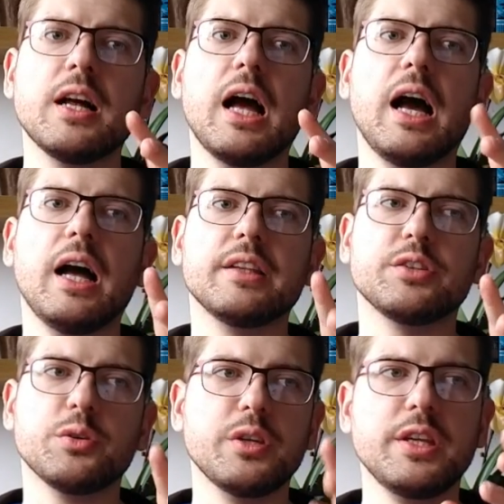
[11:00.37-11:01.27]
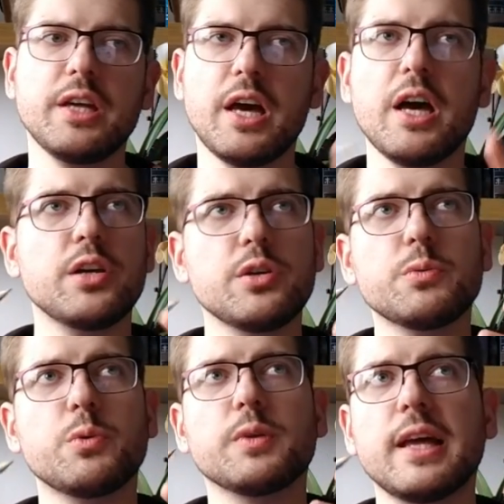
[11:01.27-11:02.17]
and the only air you
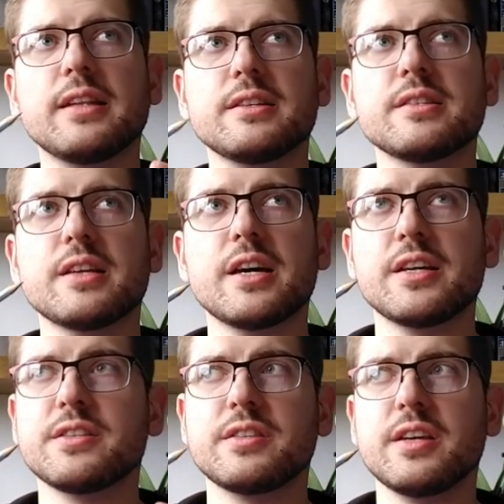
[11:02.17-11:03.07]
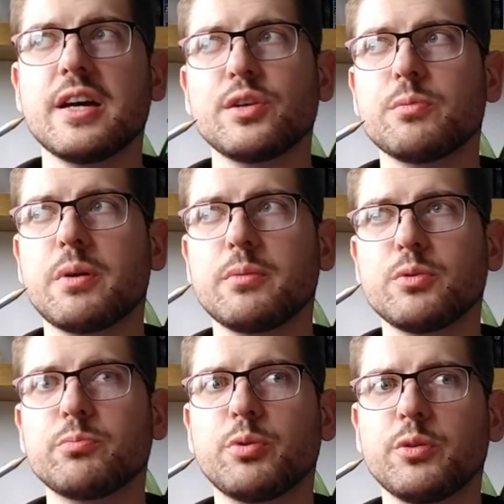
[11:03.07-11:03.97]
will get in there is the air you probably
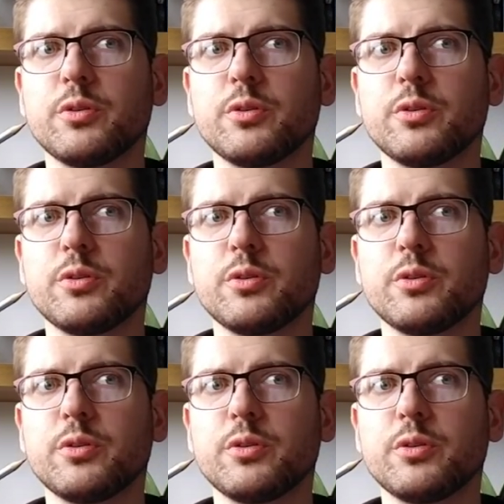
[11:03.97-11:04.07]
put